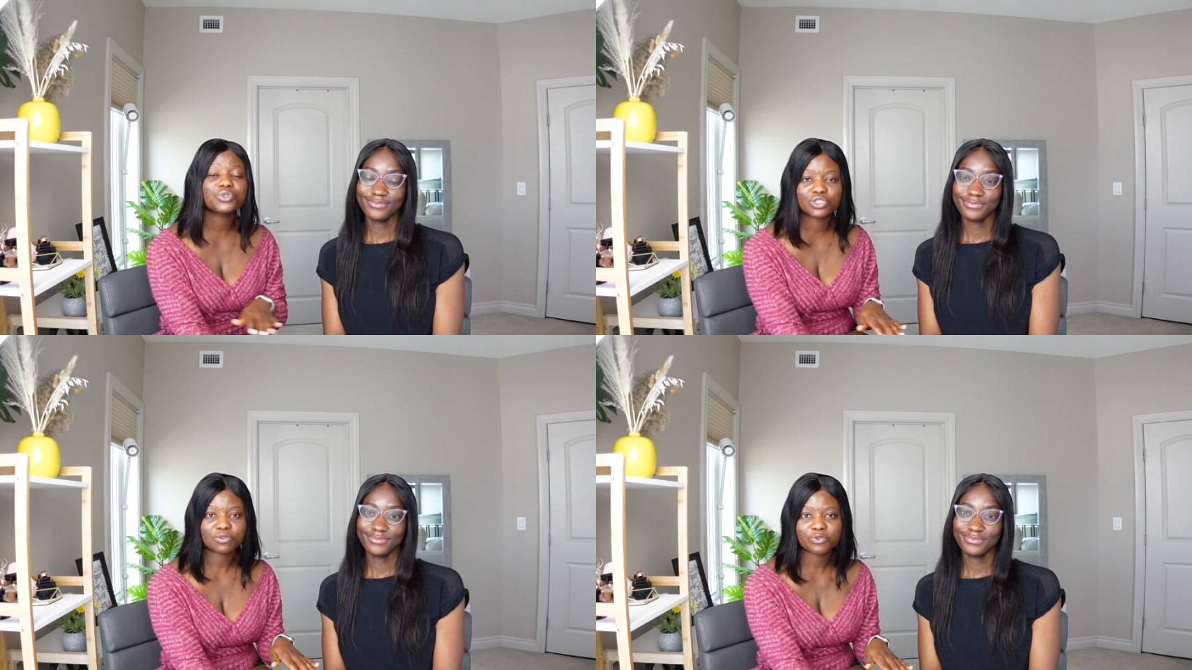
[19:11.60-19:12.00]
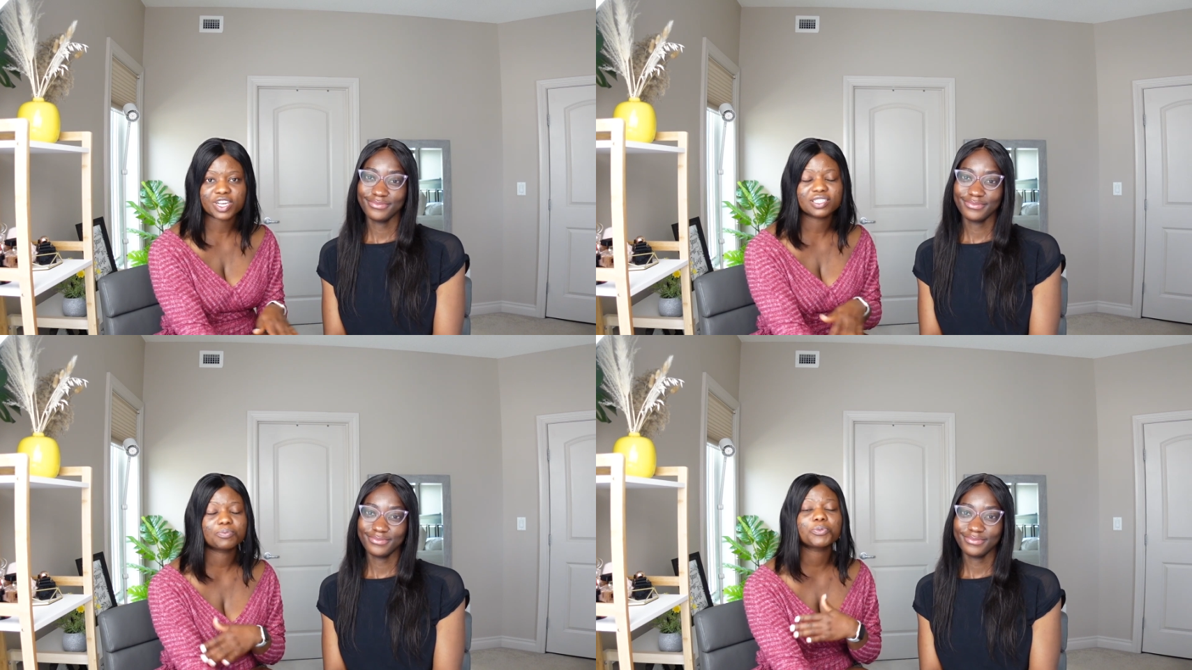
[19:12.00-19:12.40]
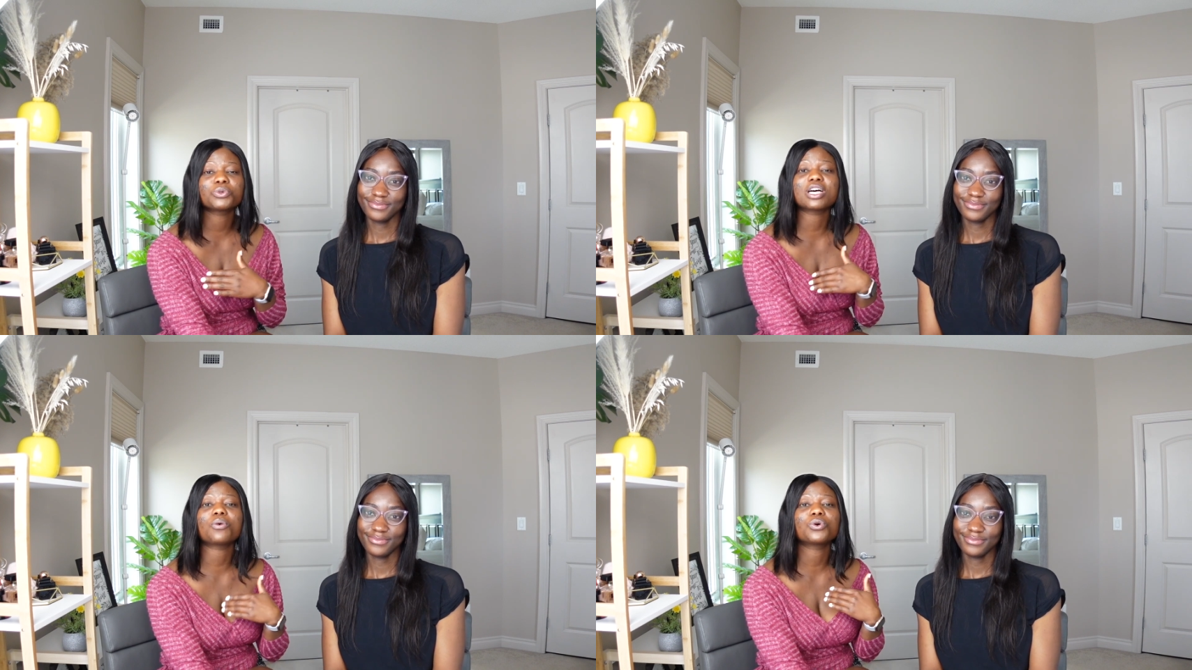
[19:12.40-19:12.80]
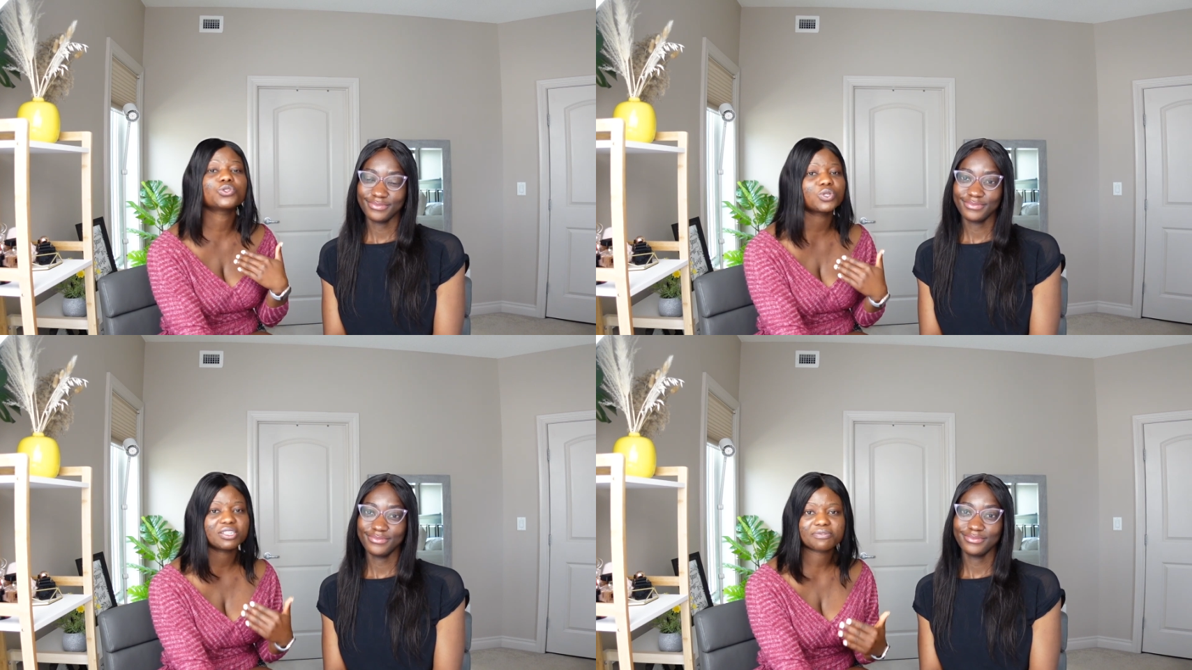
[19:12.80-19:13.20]
Speaker 1: it with your friends, people that want
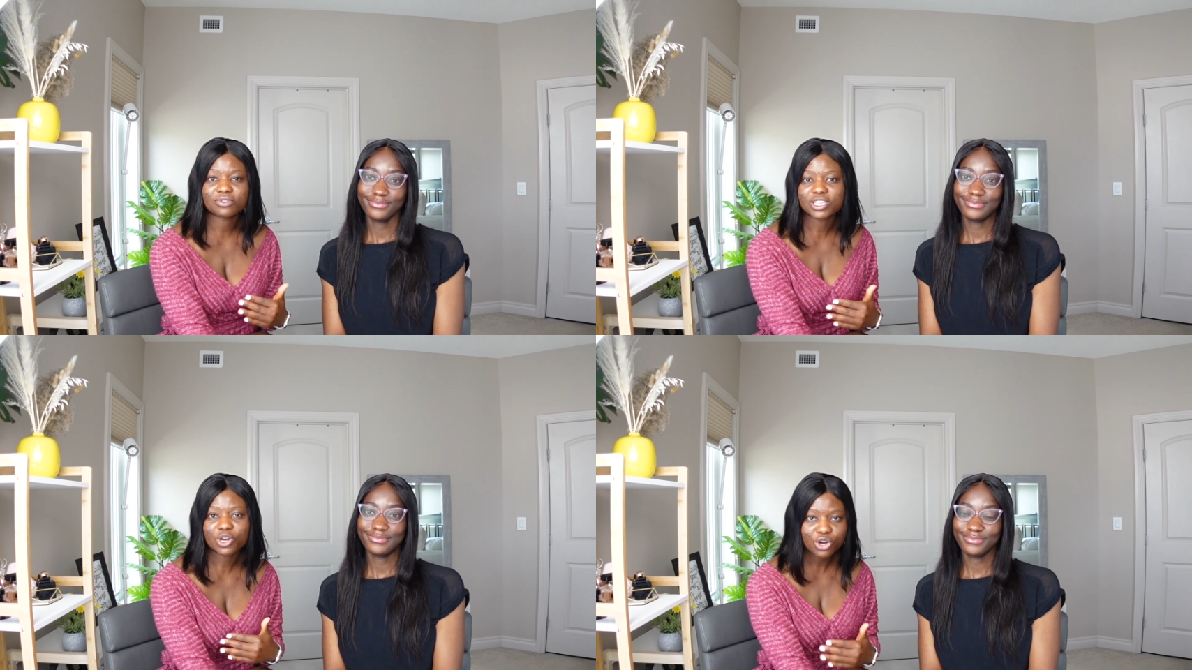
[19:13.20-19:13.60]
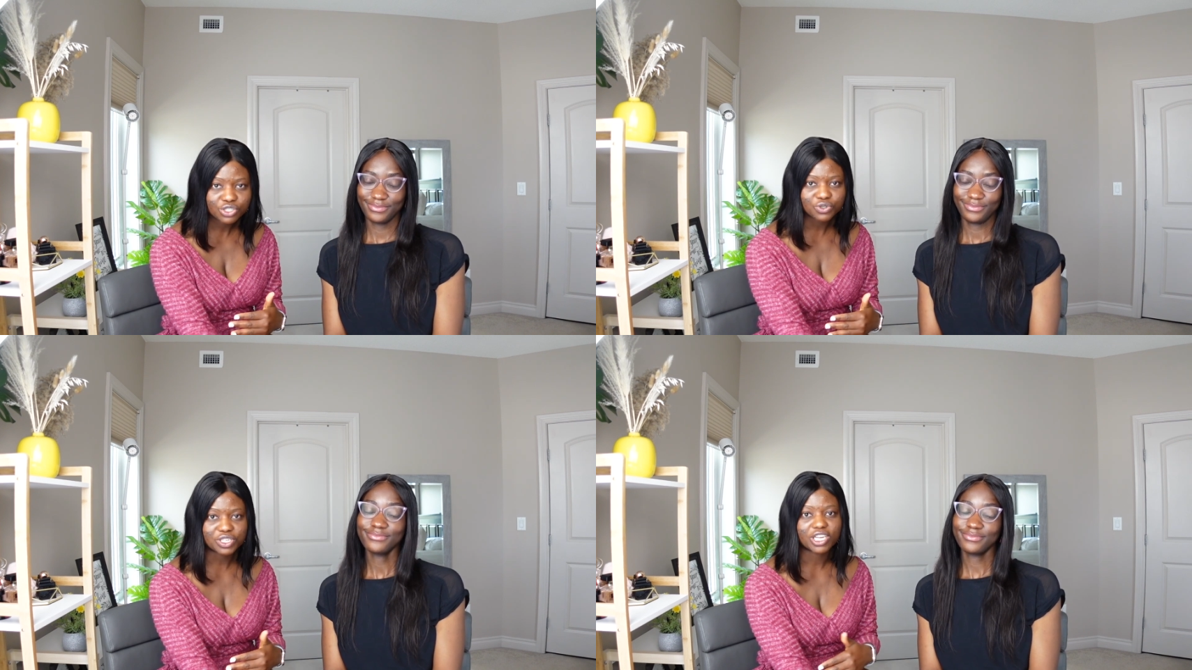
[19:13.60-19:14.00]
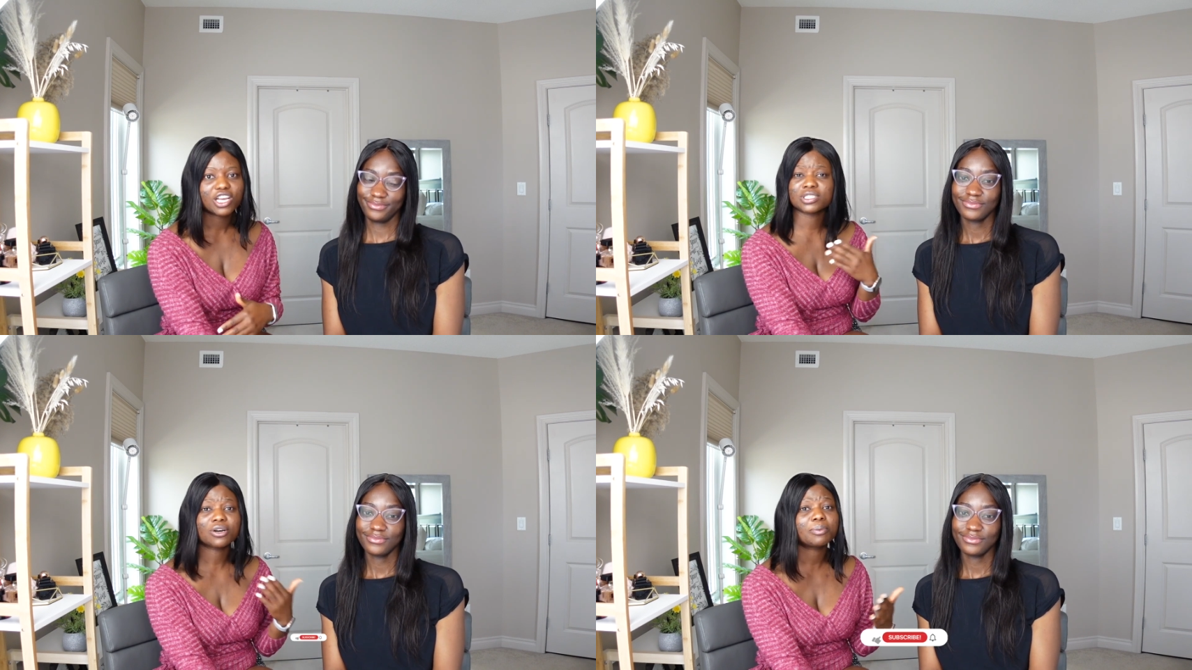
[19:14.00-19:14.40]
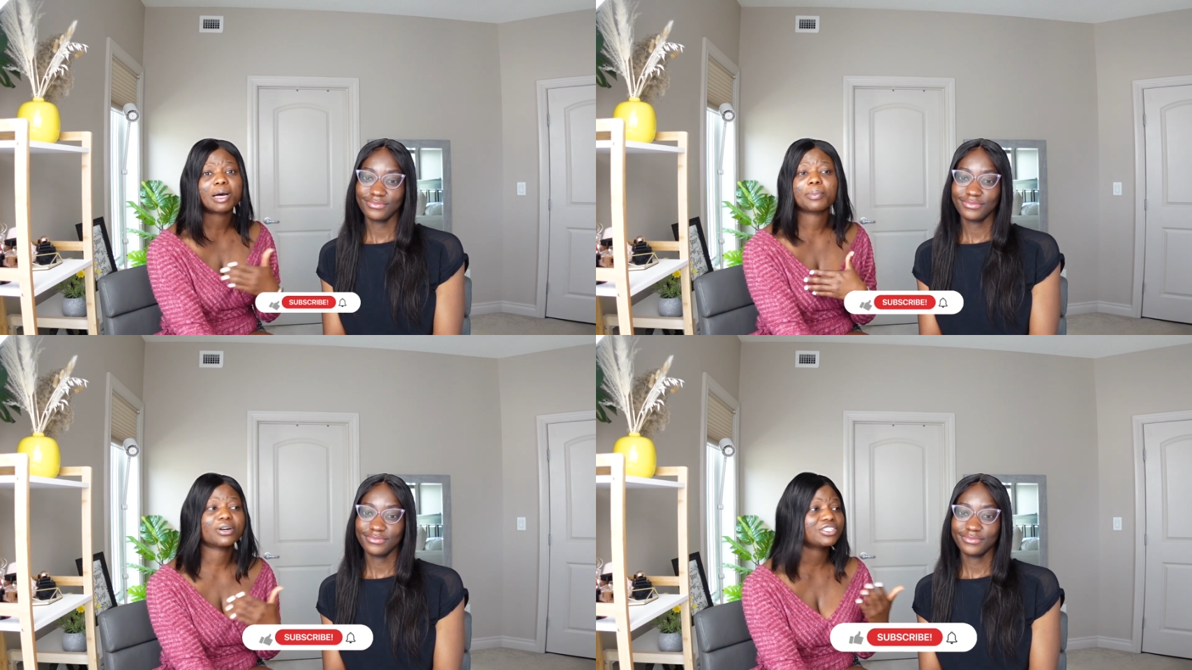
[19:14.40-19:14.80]
to leave the country. Tell them
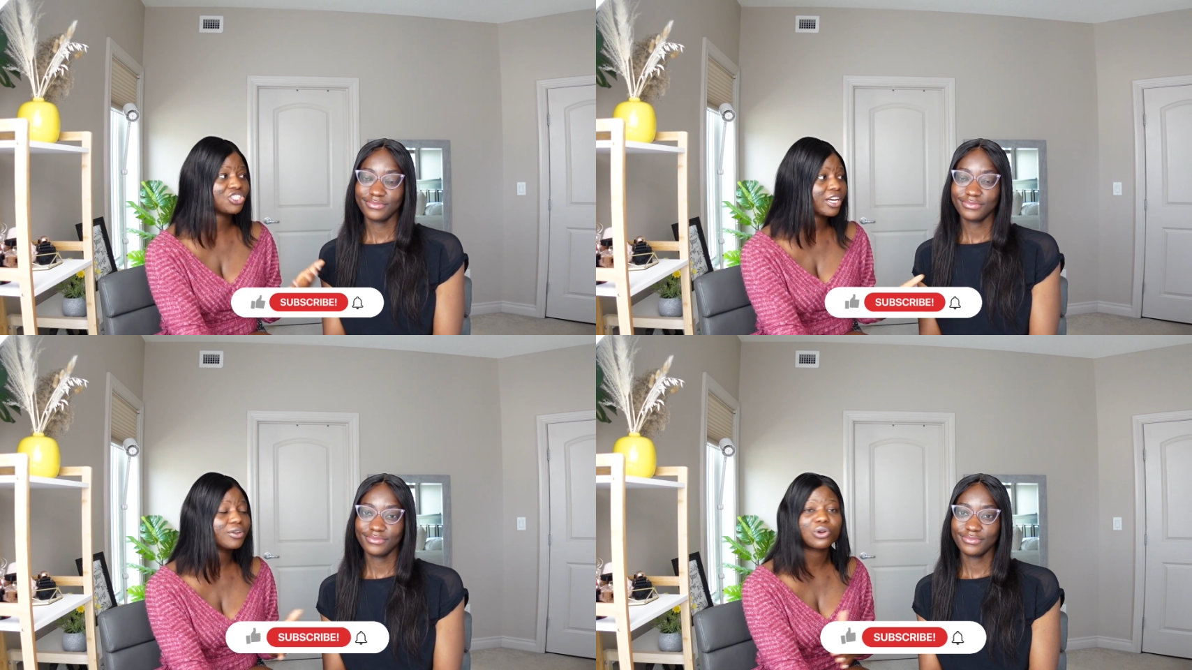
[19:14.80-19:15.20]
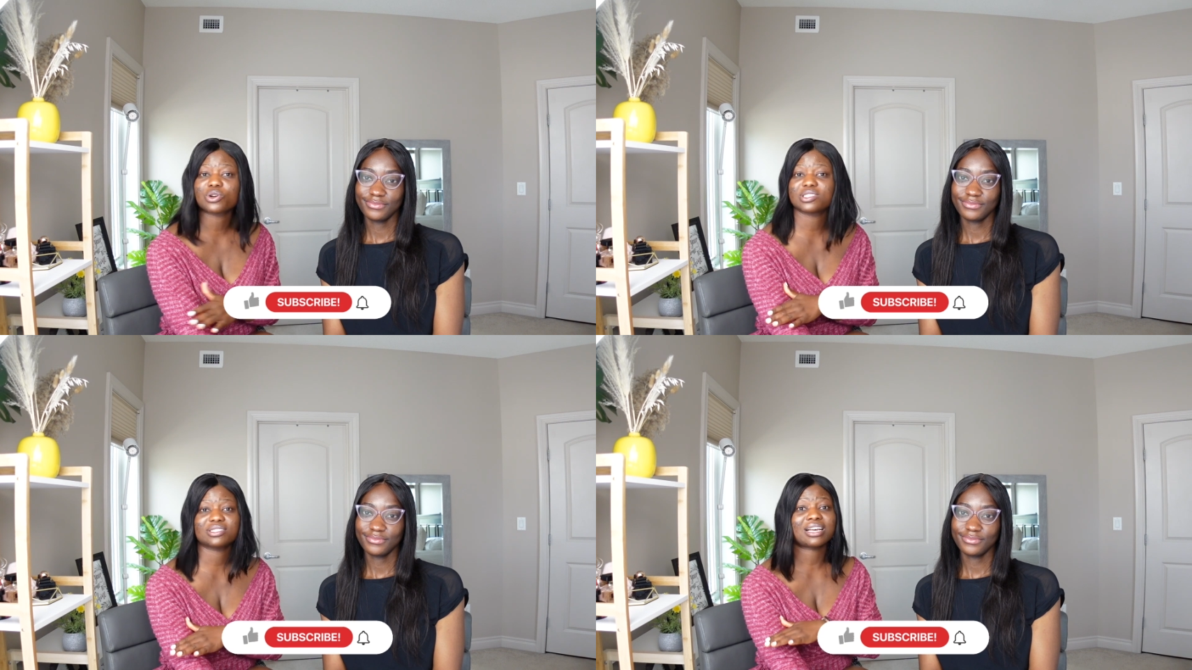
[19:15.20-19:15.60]
about the channel, because it